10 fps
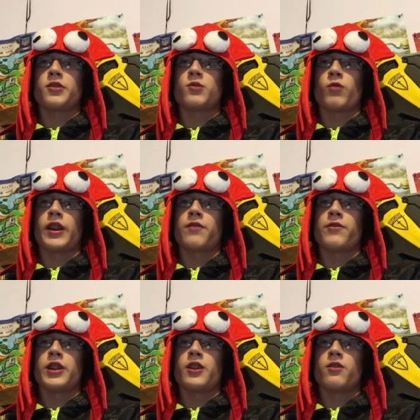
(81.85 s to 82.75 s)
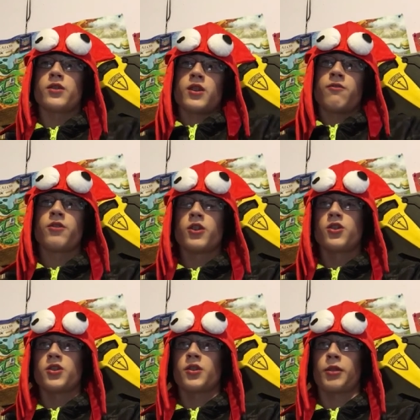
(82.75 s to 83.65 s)
these random videos of
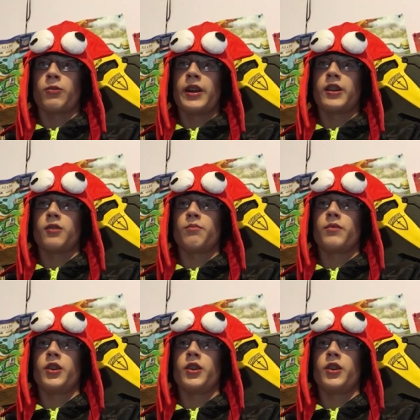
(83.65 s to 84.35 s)
just something random.